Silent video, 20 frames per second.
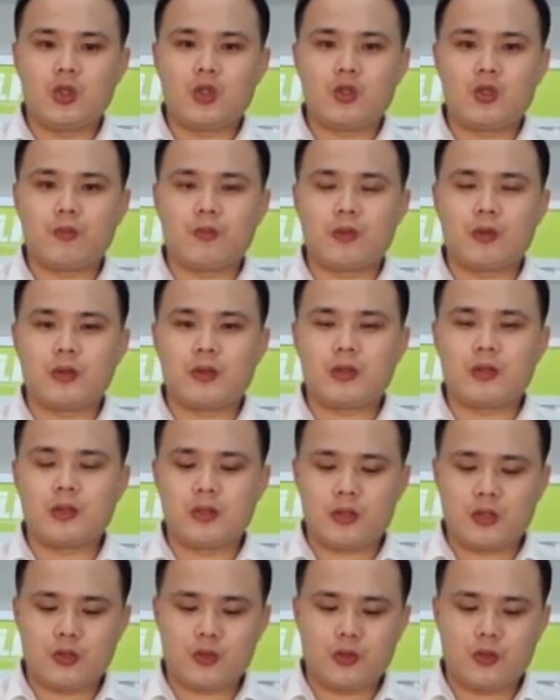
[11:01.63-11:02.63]

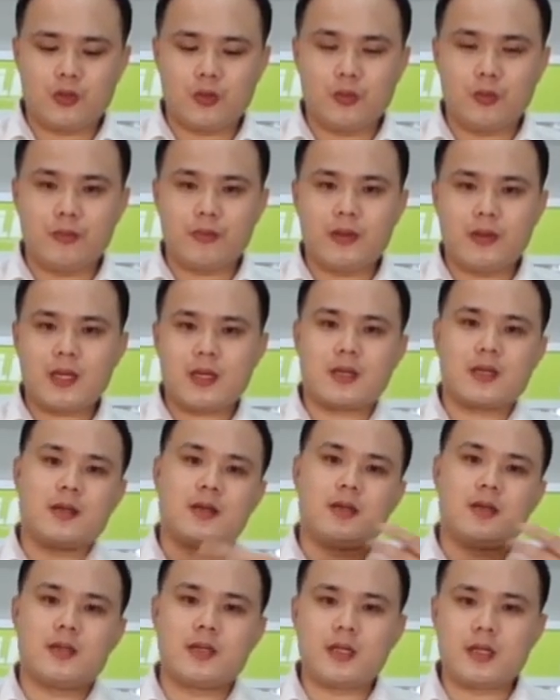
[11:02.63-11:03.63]
to make
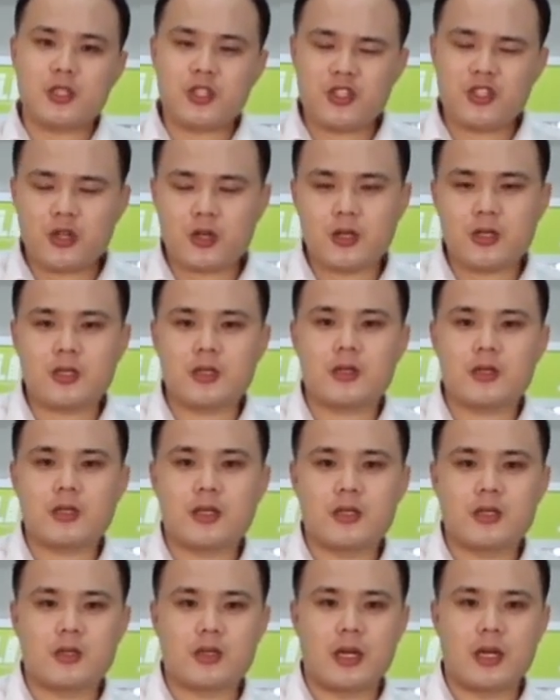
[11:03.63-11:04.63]
the socket
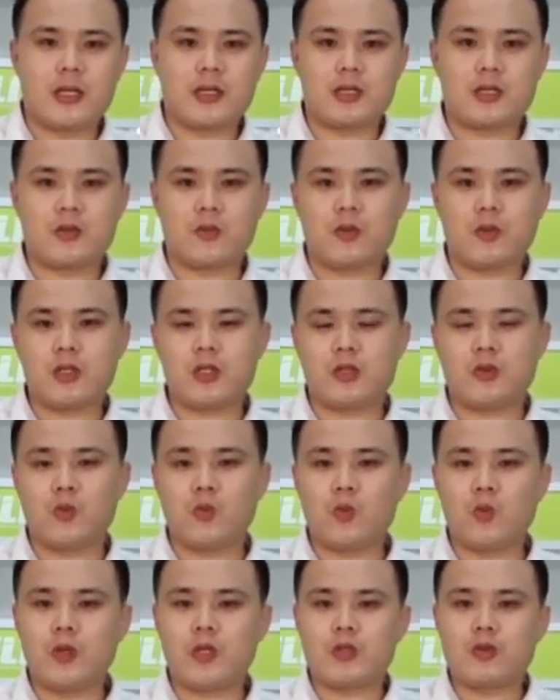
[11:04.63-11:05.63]
and switch
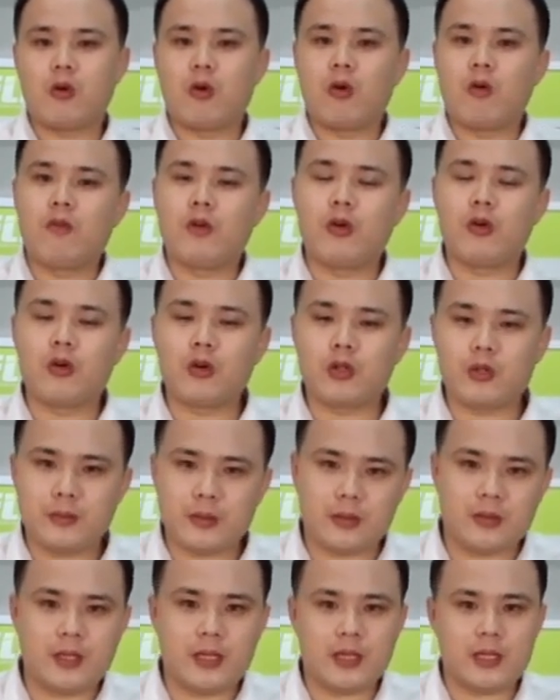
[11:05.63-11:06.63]
with overload
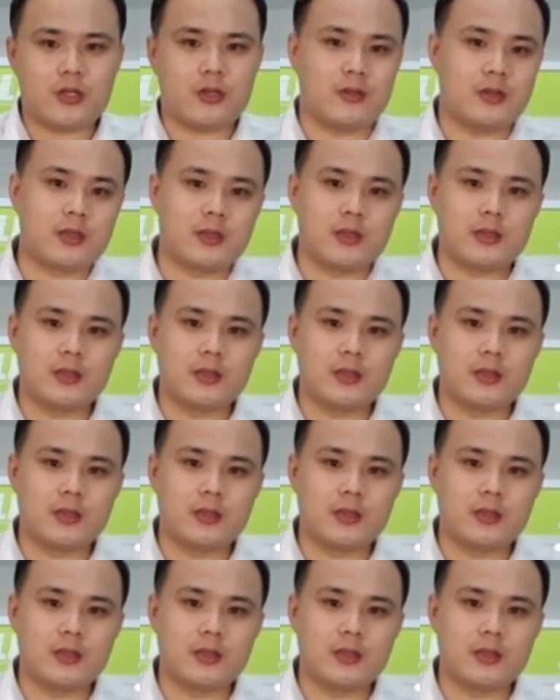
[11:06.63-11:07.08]
protection.